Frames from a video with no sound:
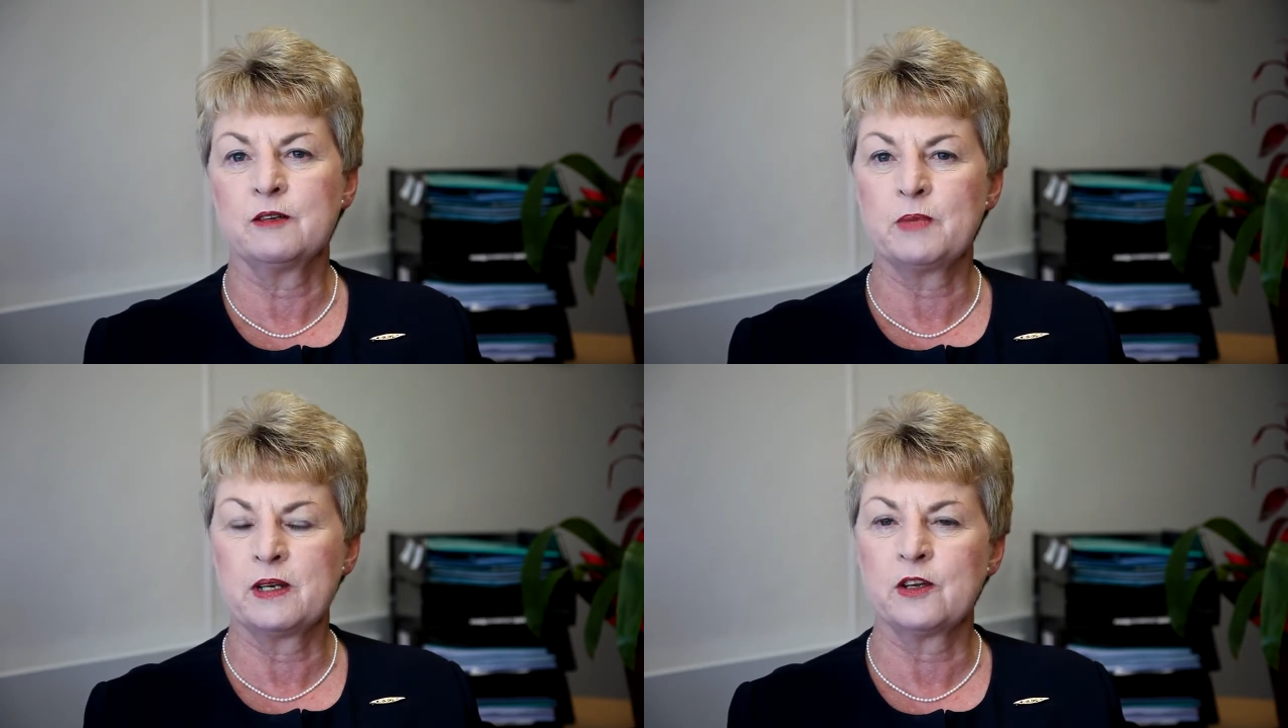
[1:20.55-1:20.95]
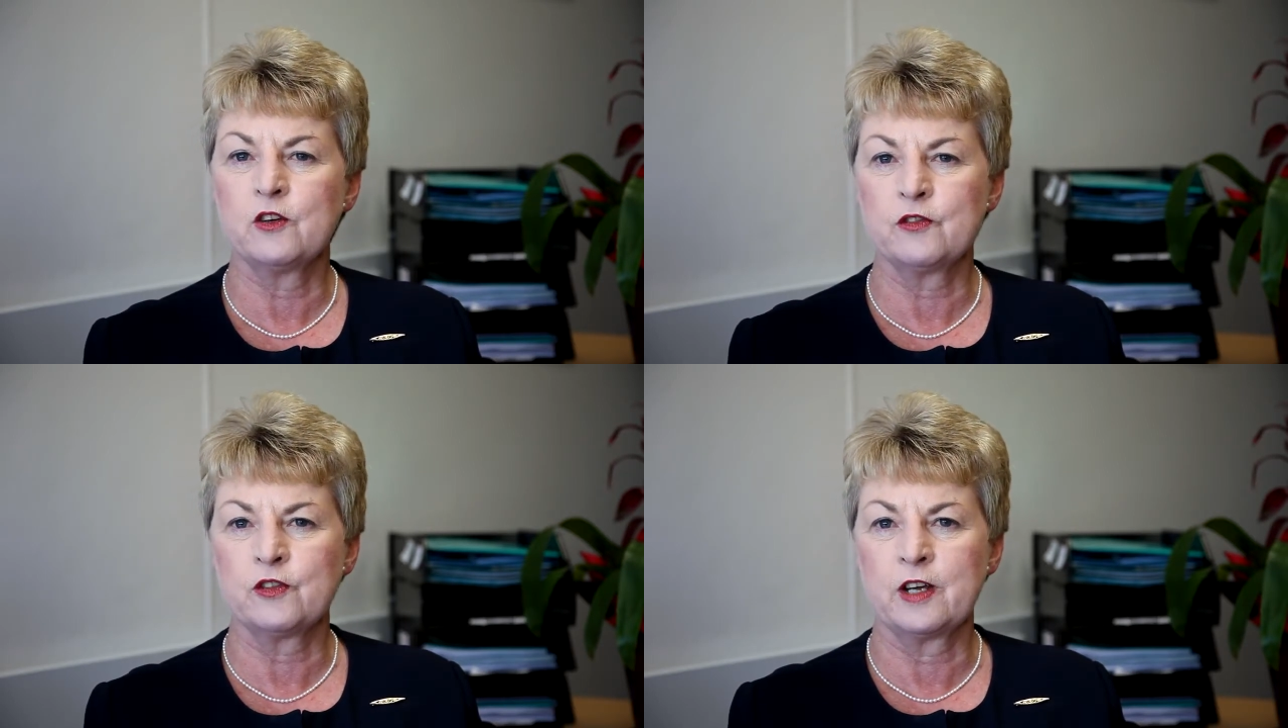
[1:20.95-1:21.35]
and better
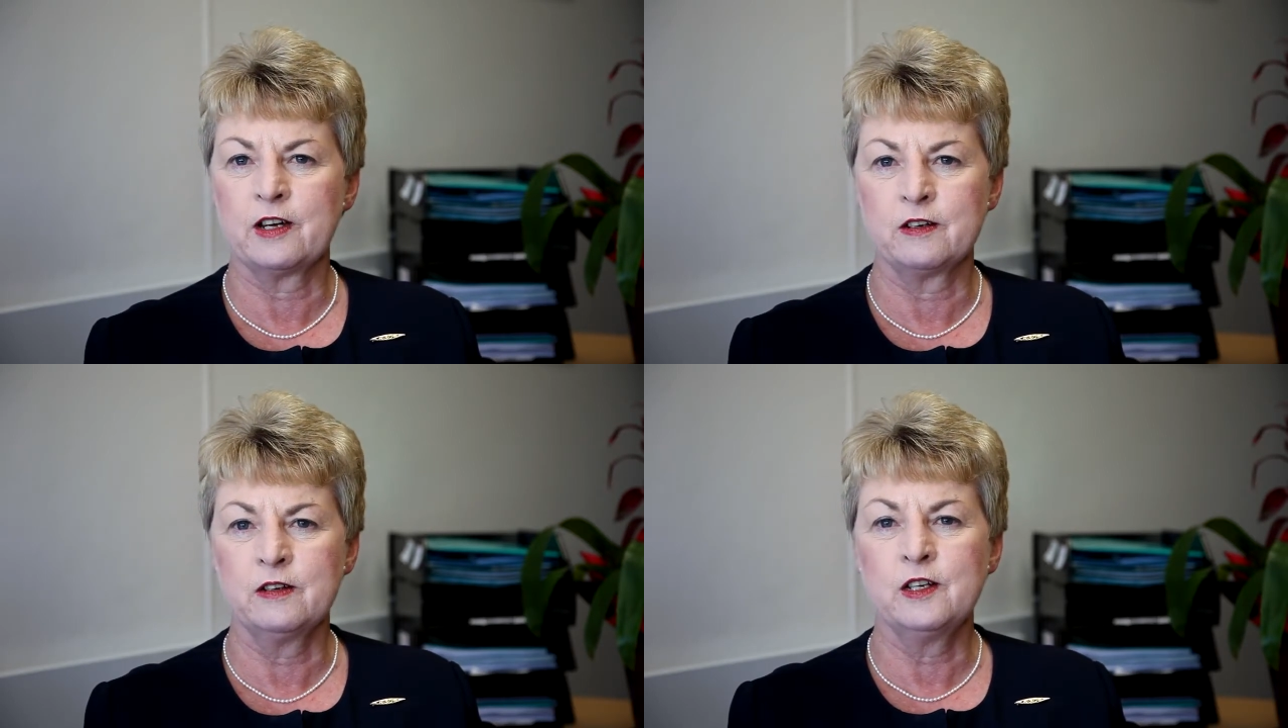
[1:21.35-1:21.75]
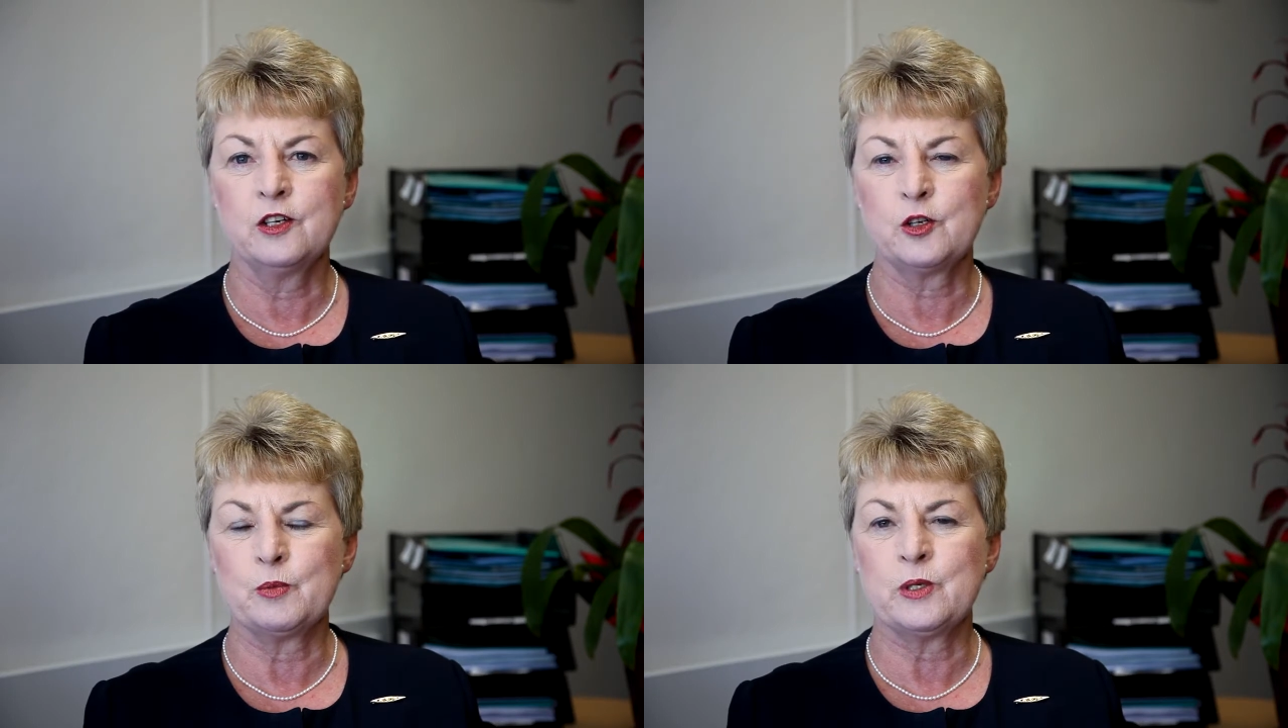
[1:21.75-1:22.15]
health for our
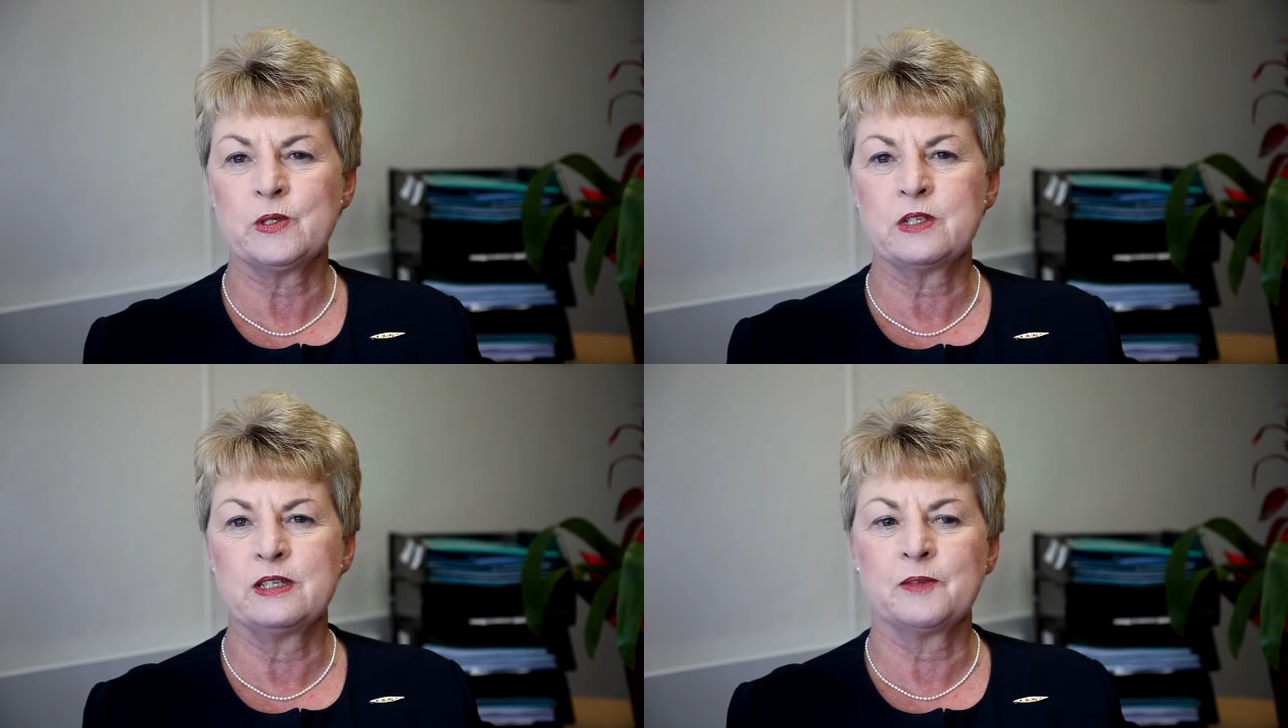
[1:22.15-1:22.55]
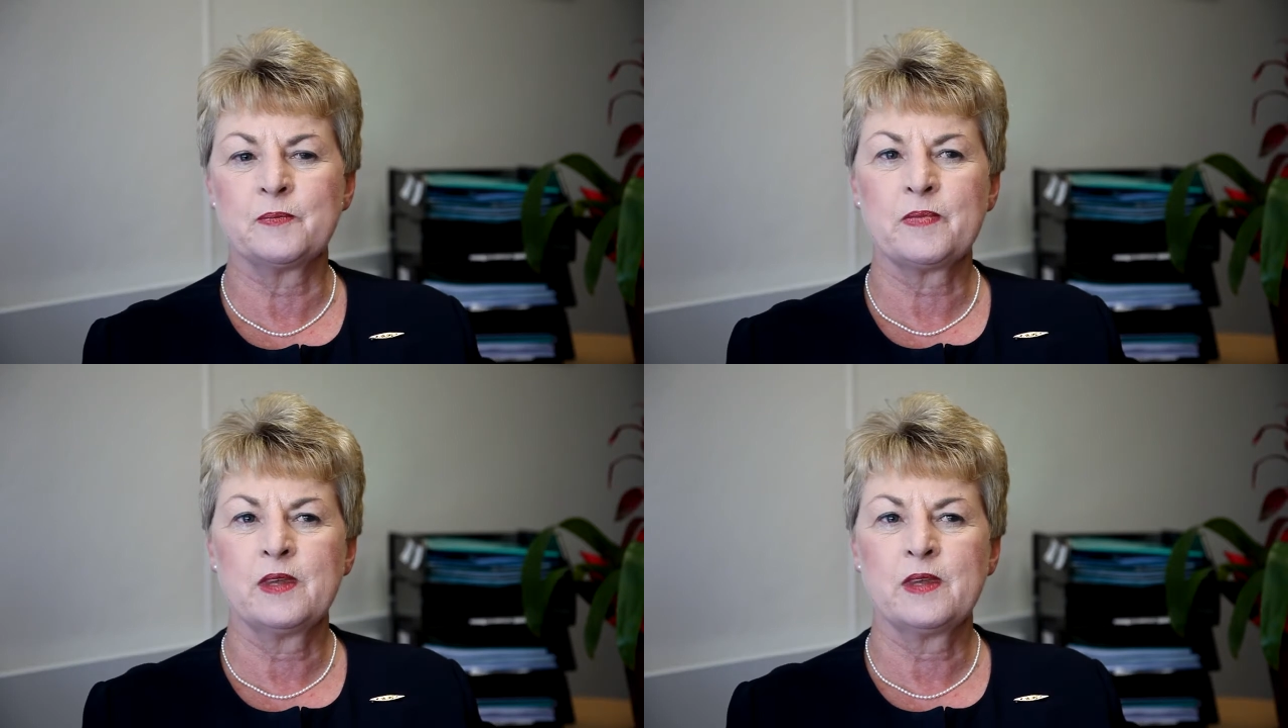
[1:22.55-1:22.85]
community.